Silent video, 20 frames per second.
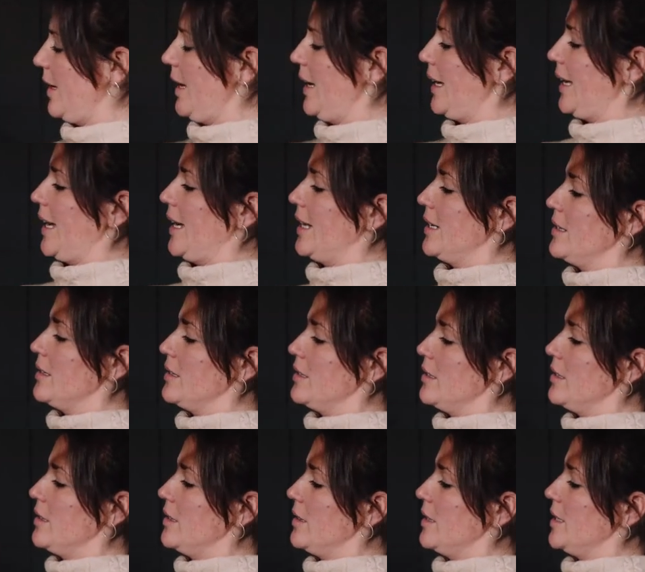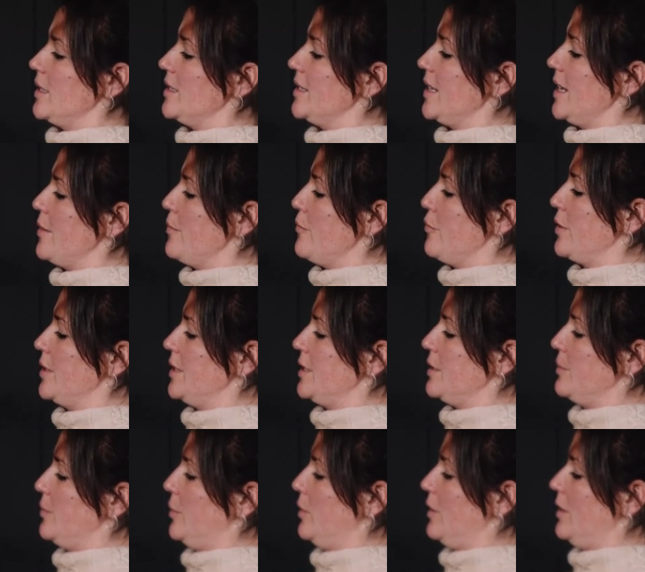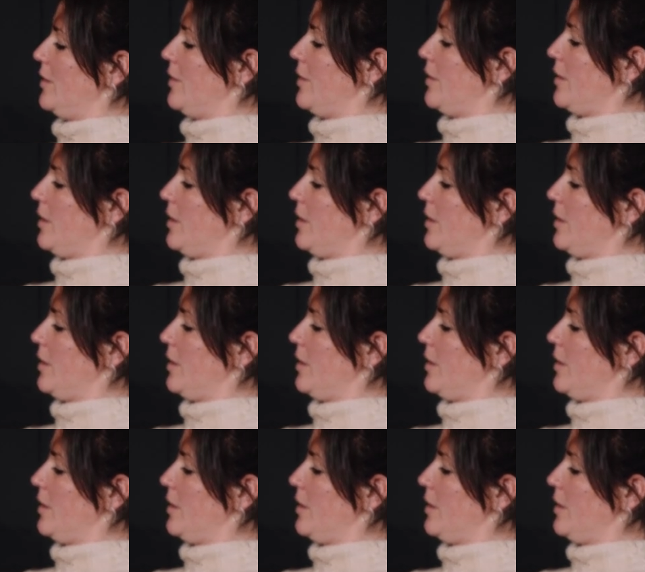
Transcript: Again, the same principle